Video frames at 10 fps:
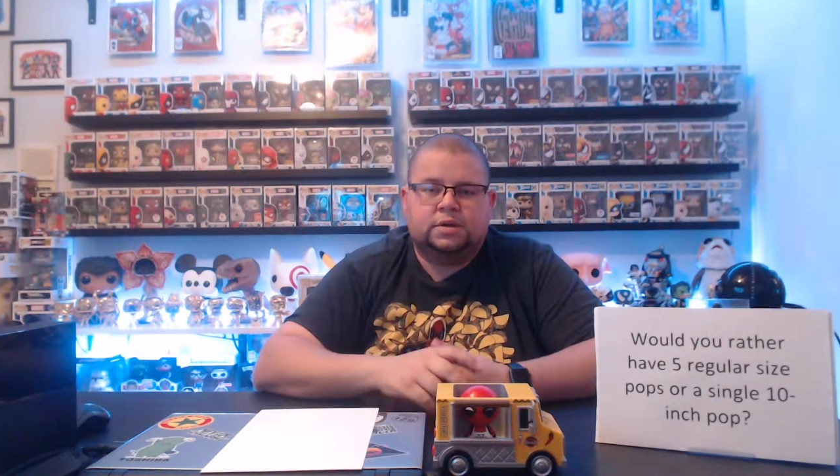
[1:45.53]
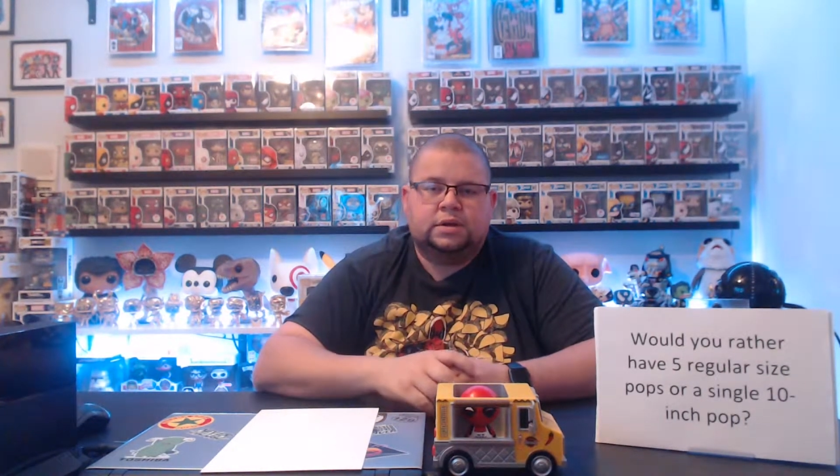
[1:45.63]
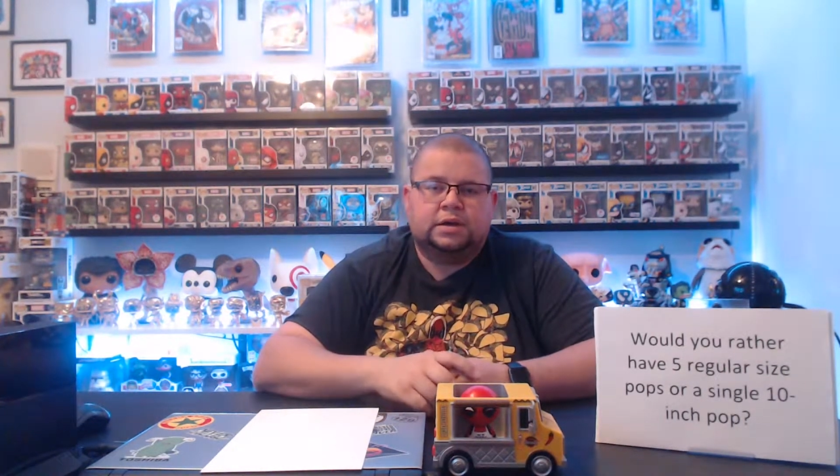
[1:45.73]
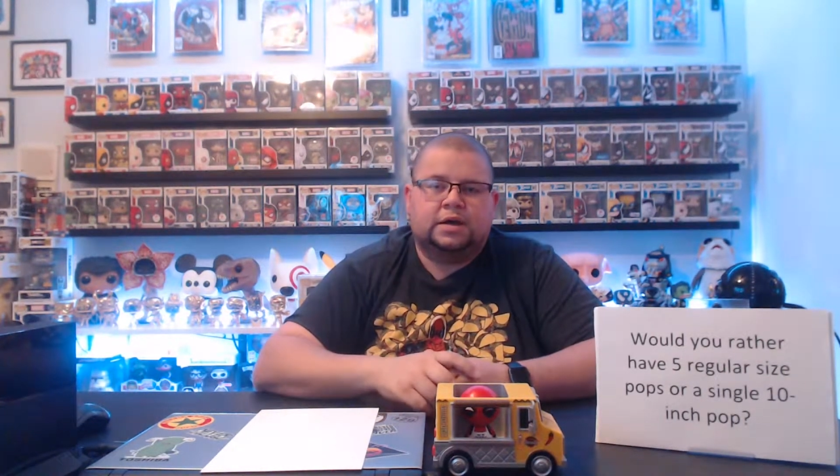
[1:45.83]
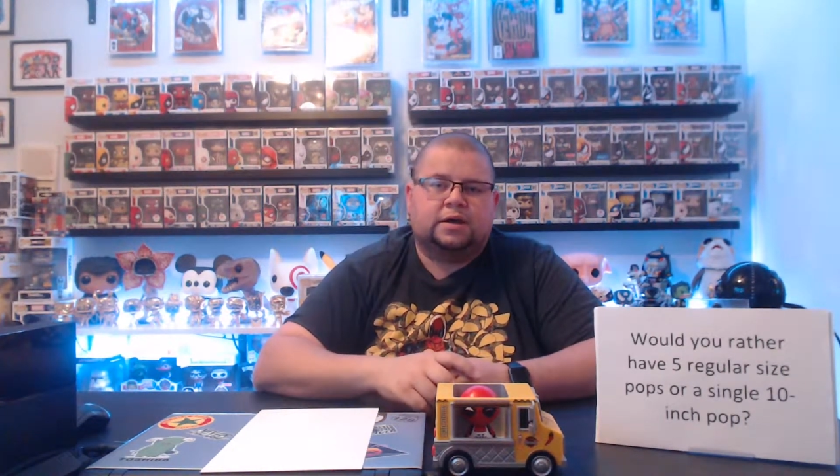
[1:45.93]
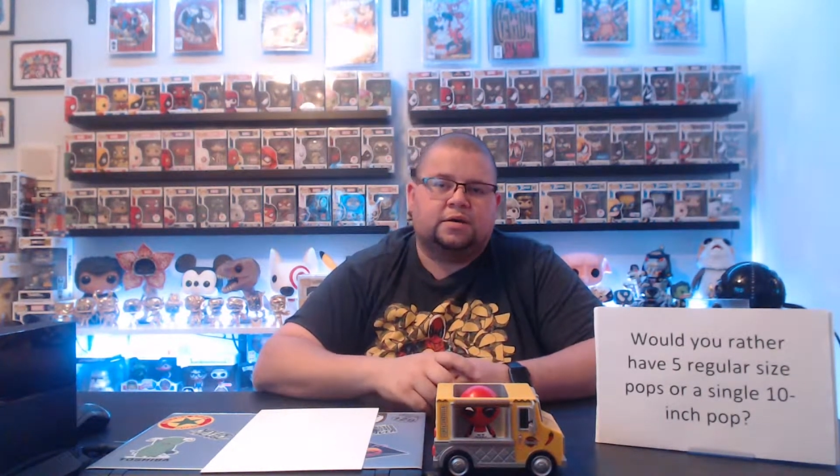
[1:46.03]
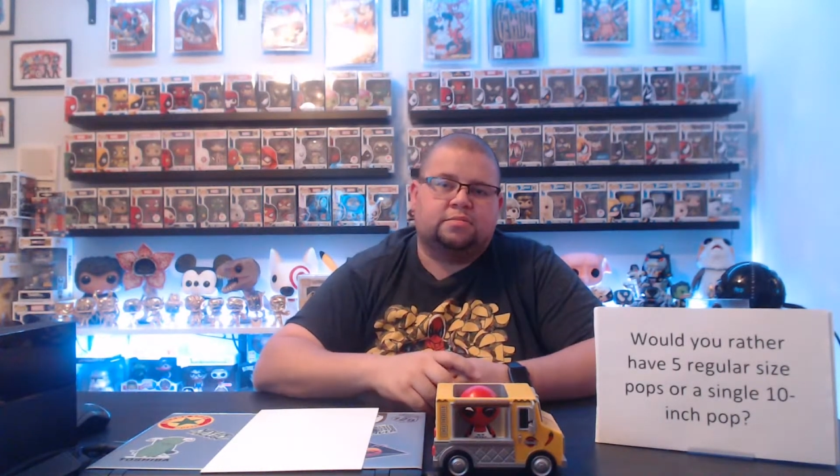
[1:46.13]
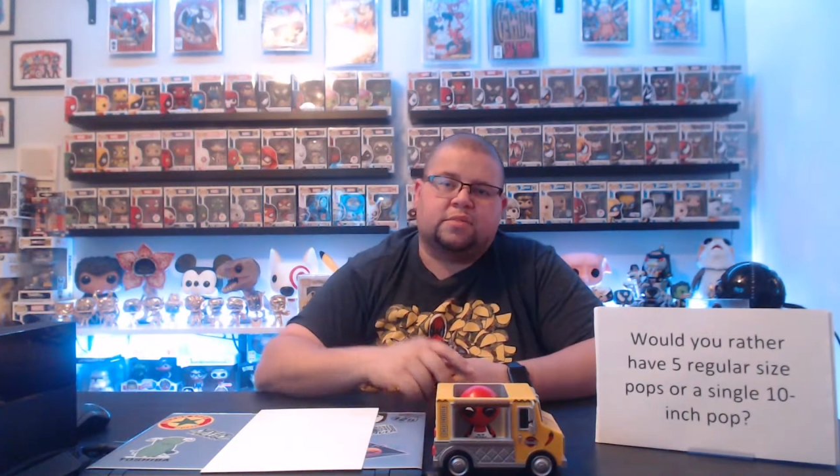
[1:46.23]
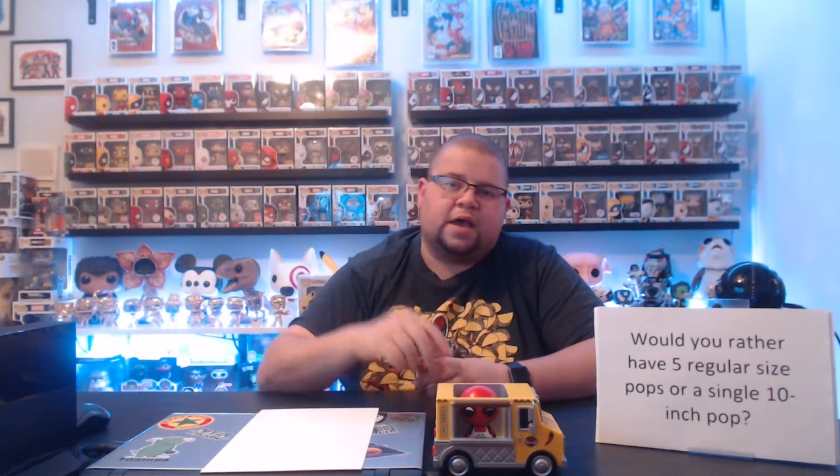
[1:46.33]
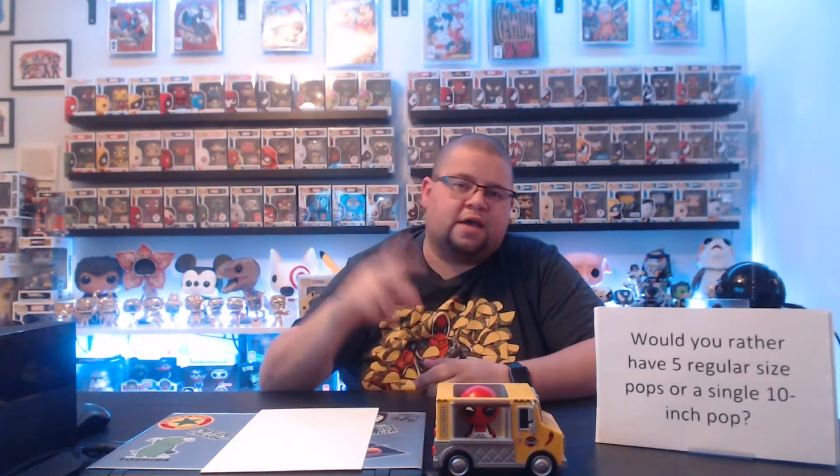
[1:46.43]

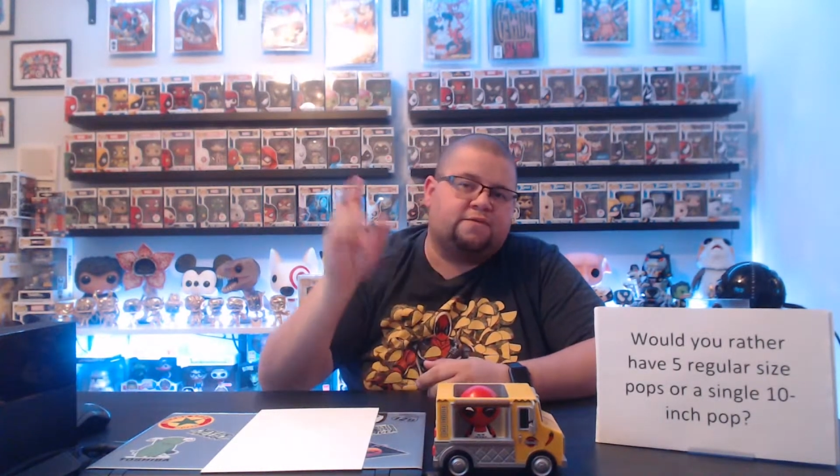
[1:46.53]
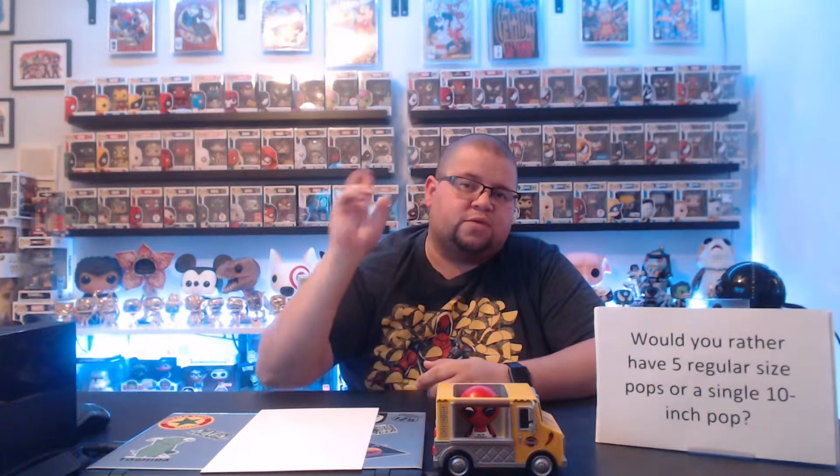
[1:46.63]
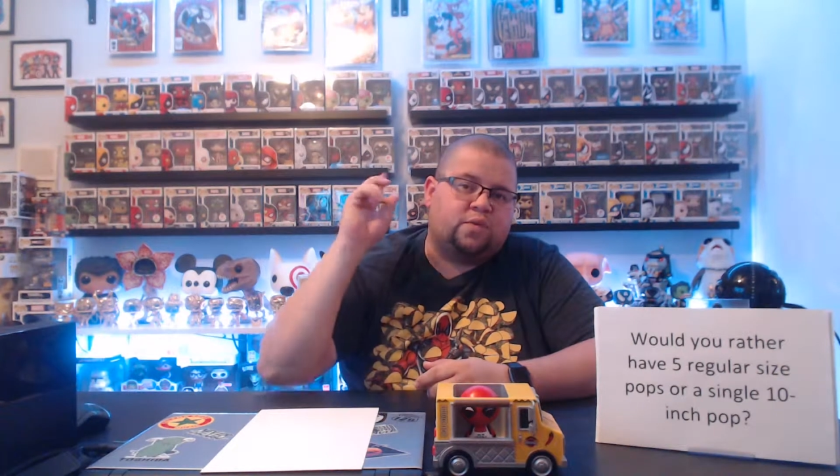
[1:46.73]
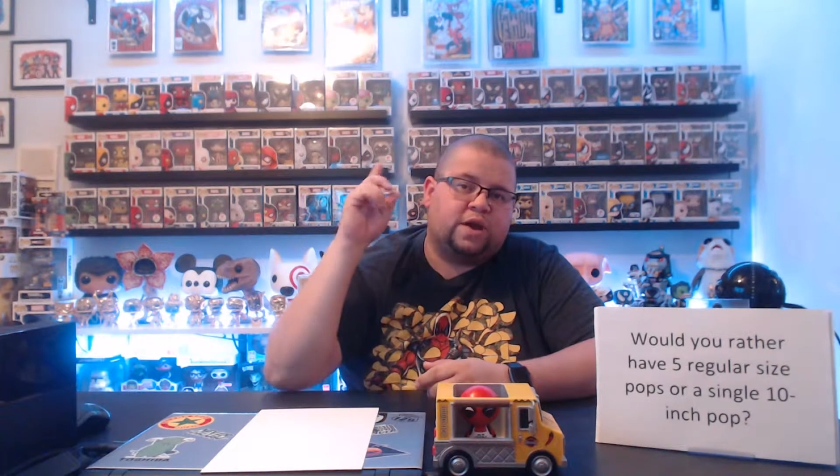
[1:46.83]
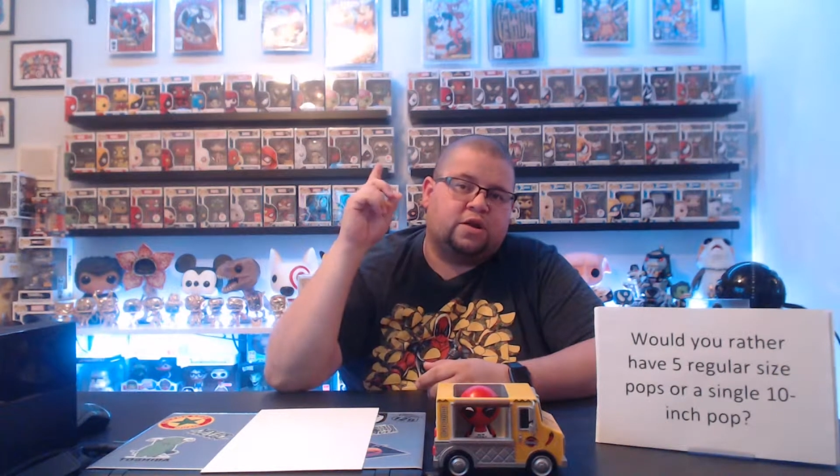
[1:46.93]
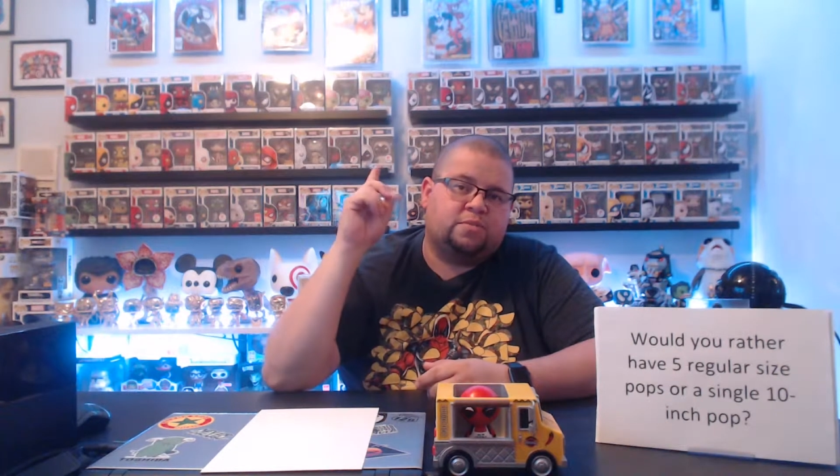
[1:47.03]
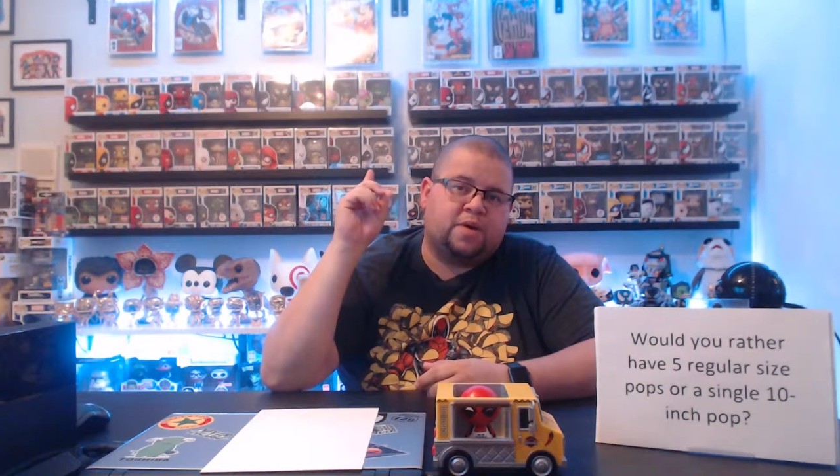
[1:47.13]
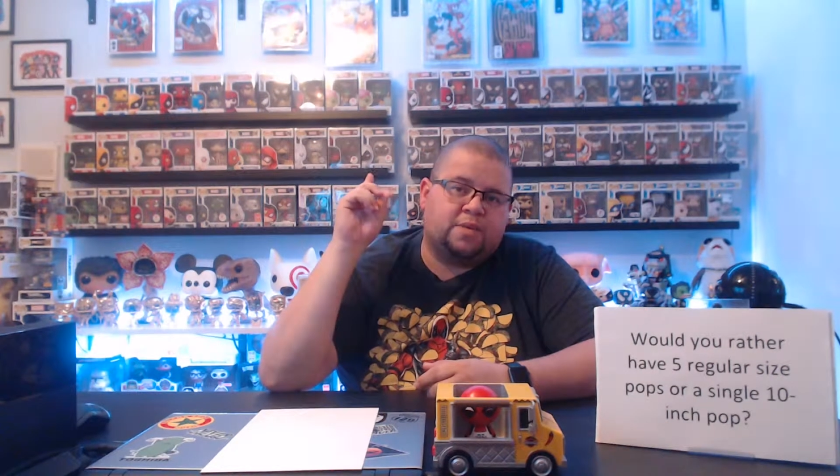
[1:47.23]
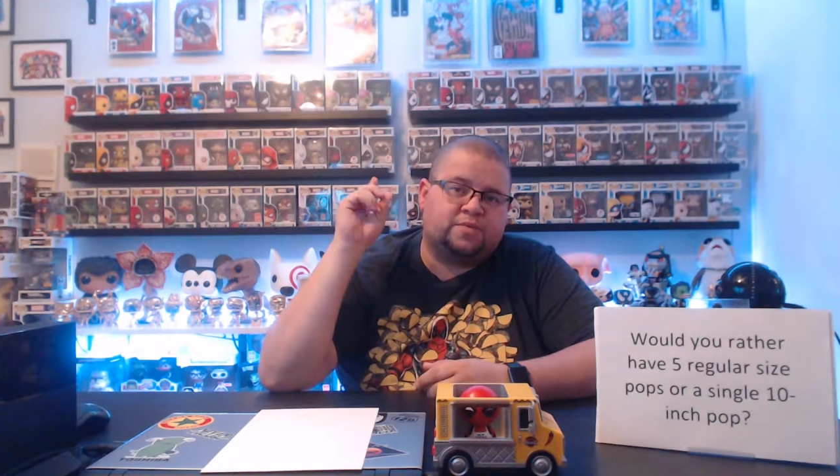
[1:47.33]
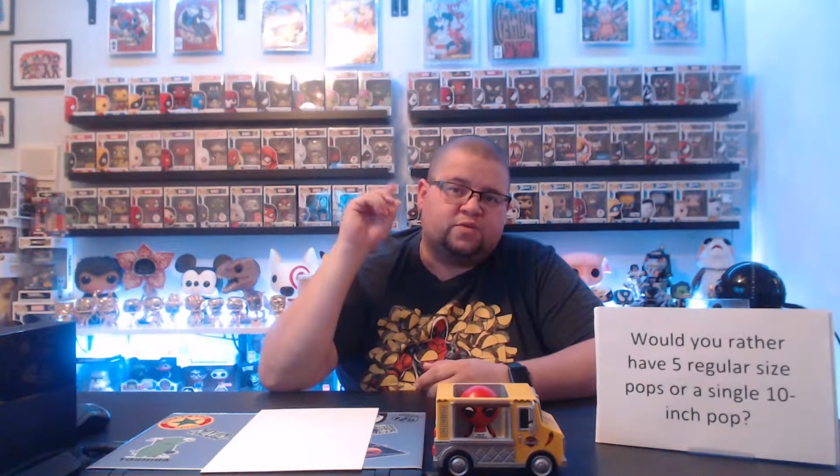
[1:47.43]
I have the regular
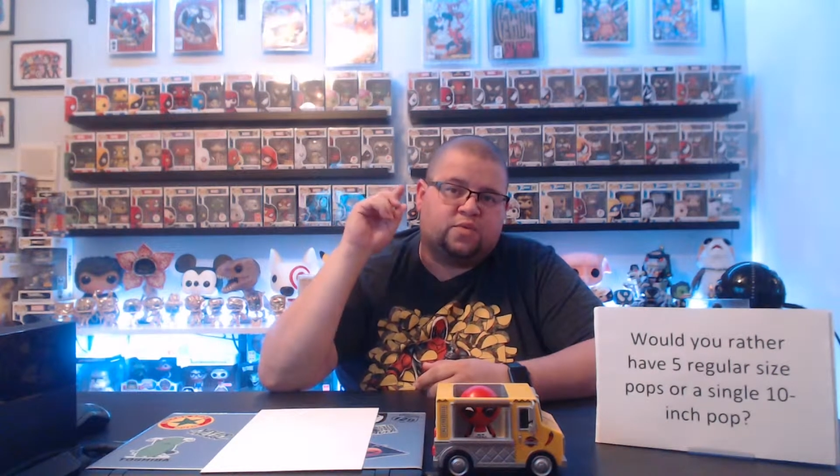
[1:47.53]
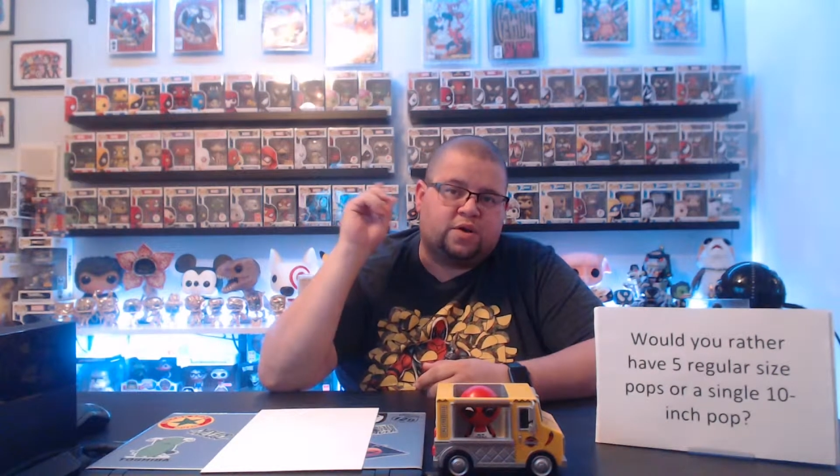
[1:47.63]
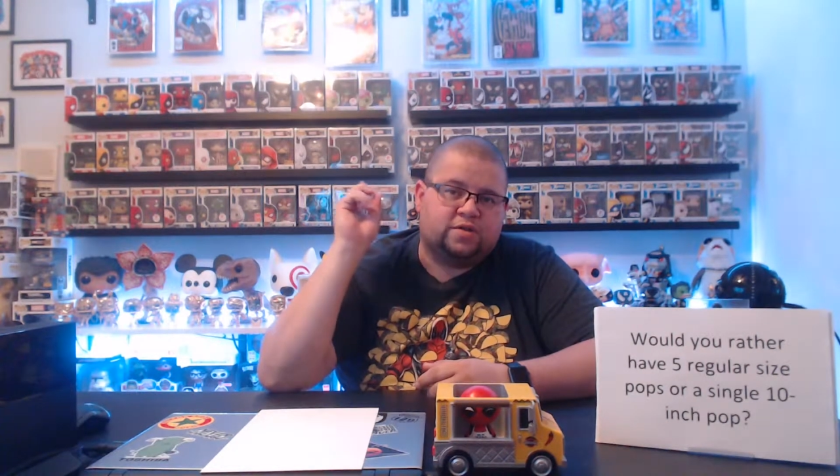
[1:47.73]
pops as well,